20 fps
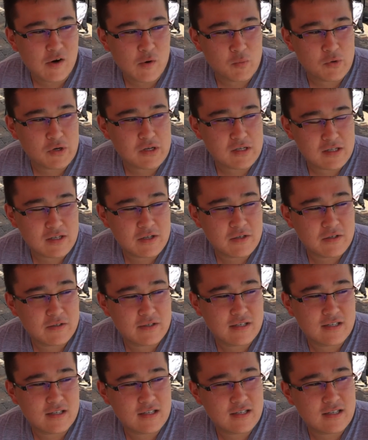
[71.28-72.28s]
homework
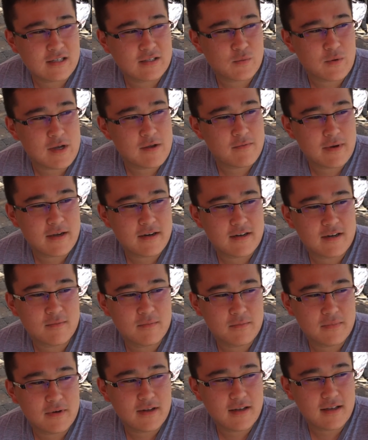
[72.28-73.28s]
load is way
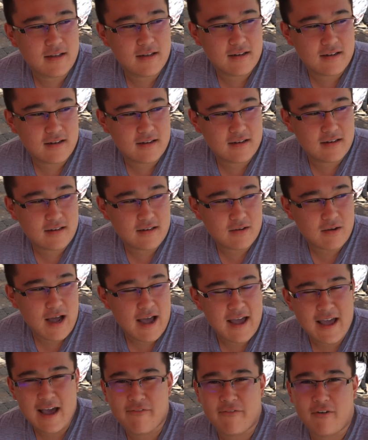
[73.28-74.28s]
better, but
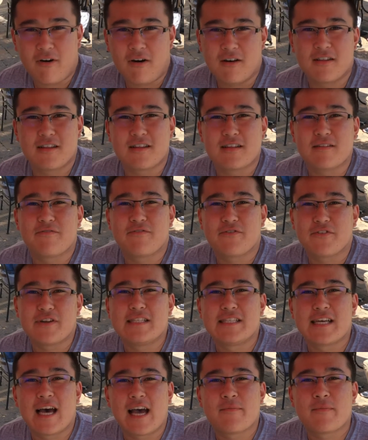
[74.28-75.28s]
I have all the
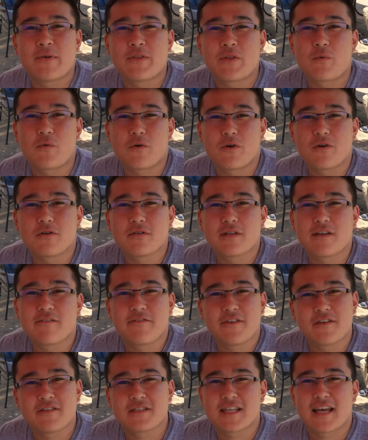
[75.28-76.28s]
free time in the world,
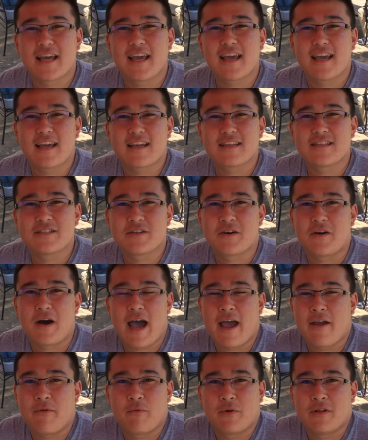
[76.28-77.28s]
it feels like, so
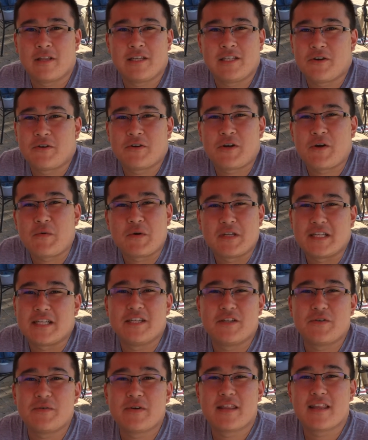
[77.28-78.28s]
I really don't know what
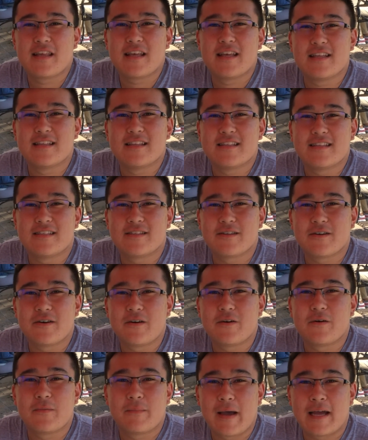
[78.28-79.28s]
to do with it, so
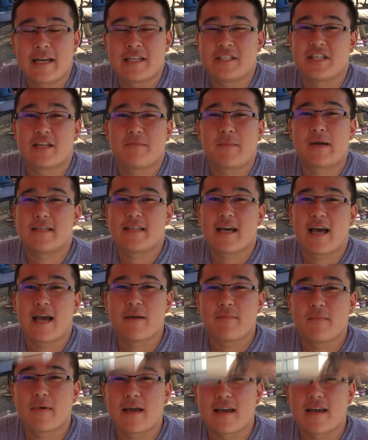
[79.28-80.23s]
managing my time.